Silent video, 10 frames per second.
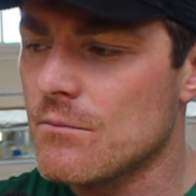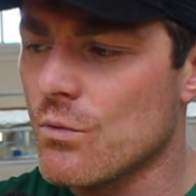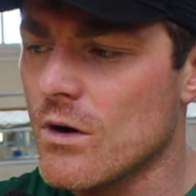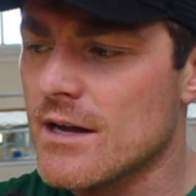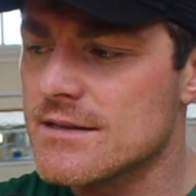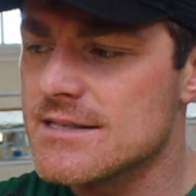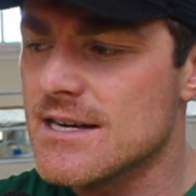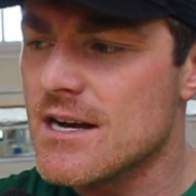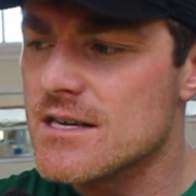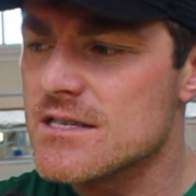Juan
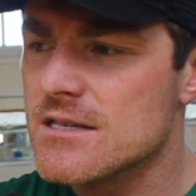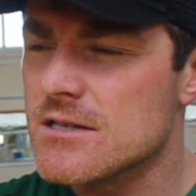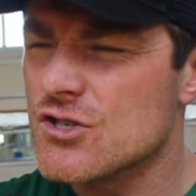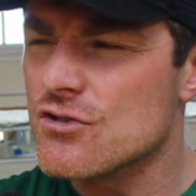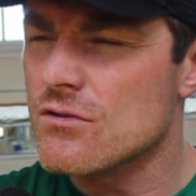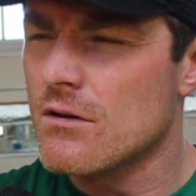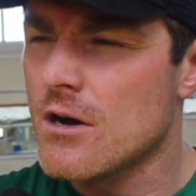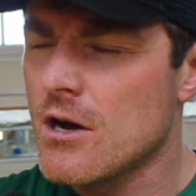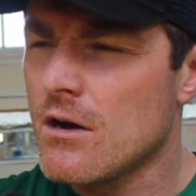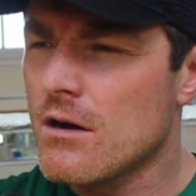Diaz. So,
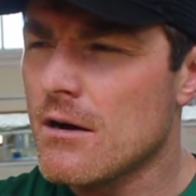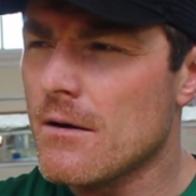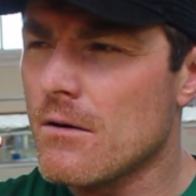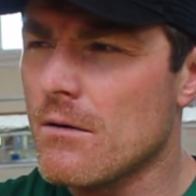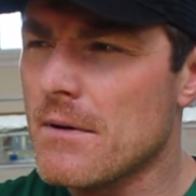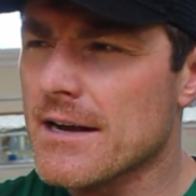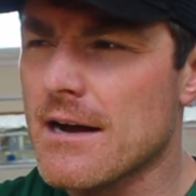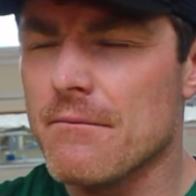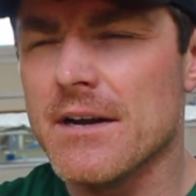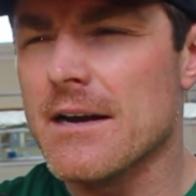uh, I
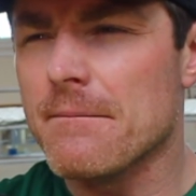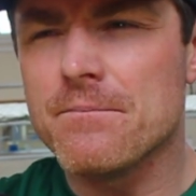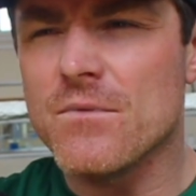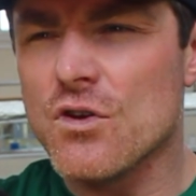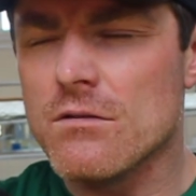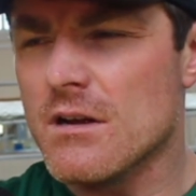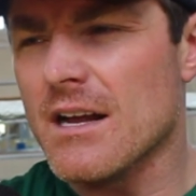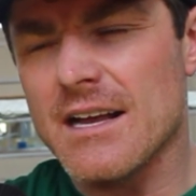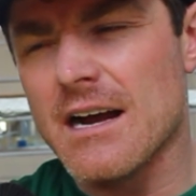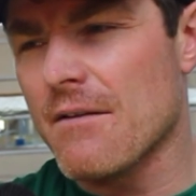can't mean
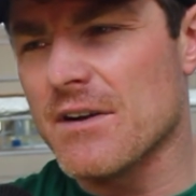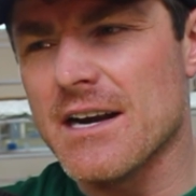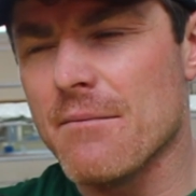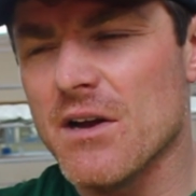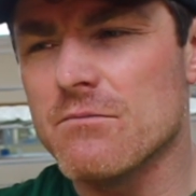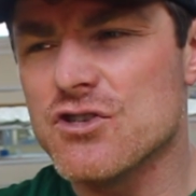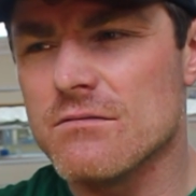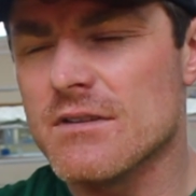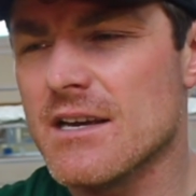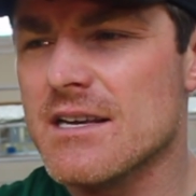I can't remember. It was
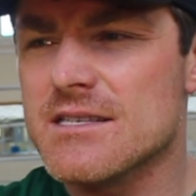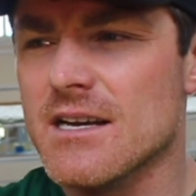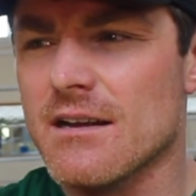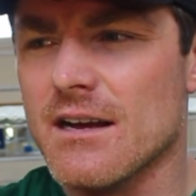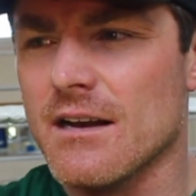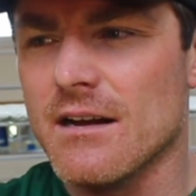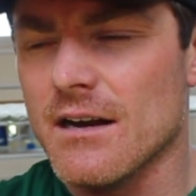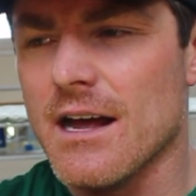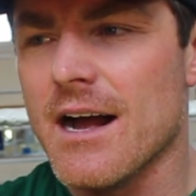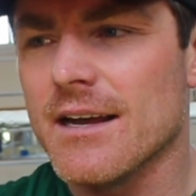against a, a
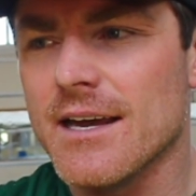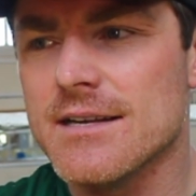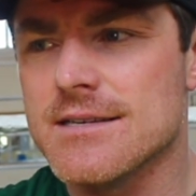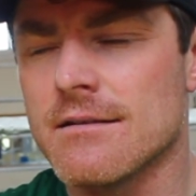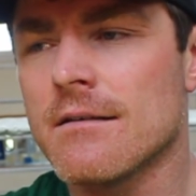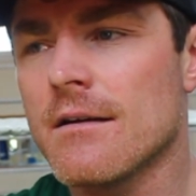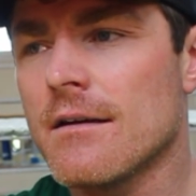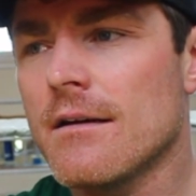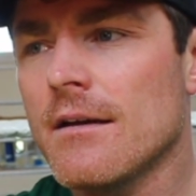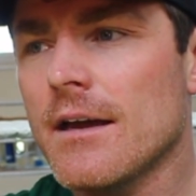Latin kid, and
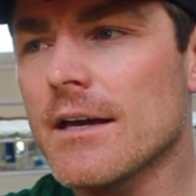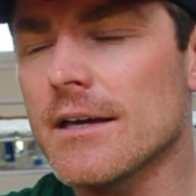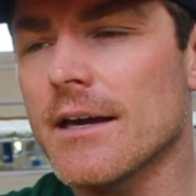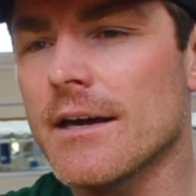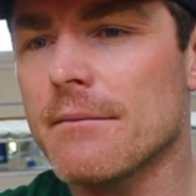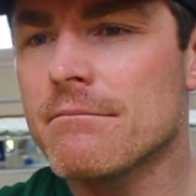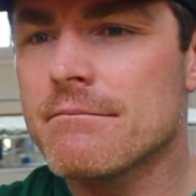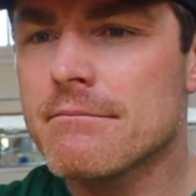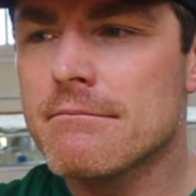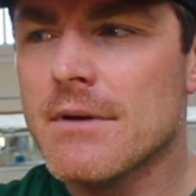he um,
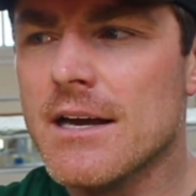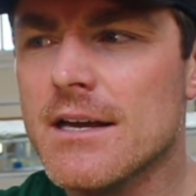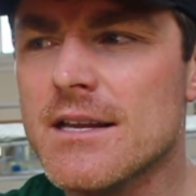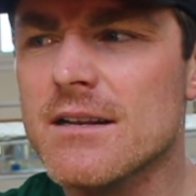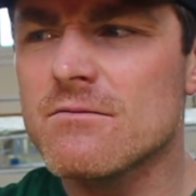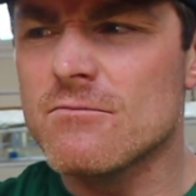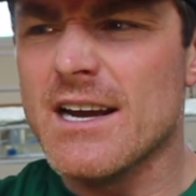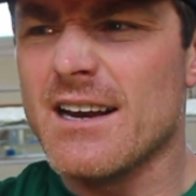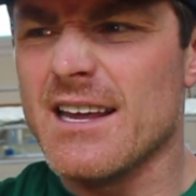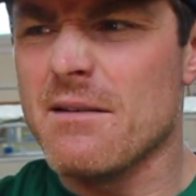he didn't really